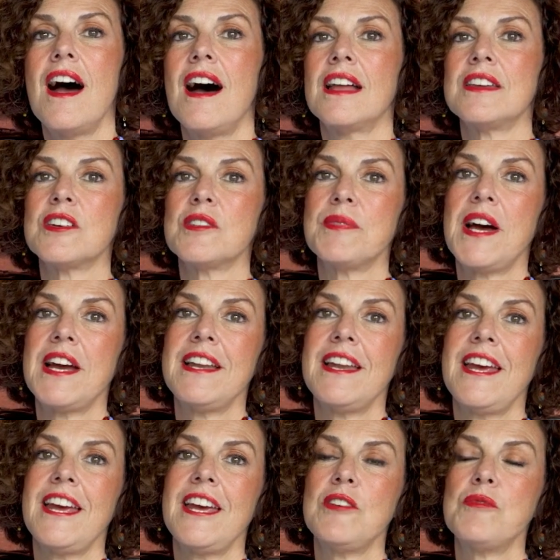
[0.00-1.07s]
under my
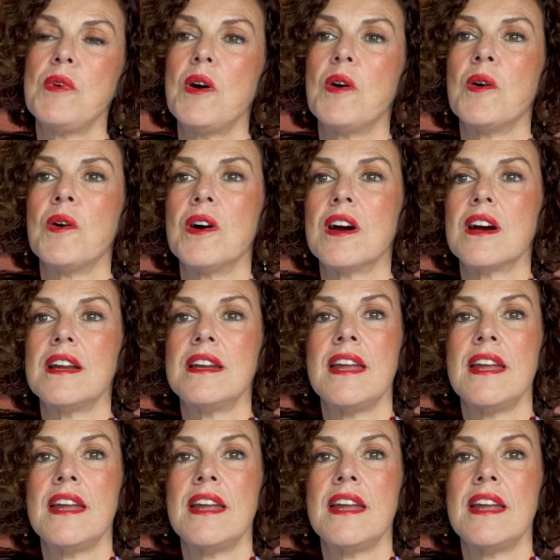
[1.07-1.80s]
name or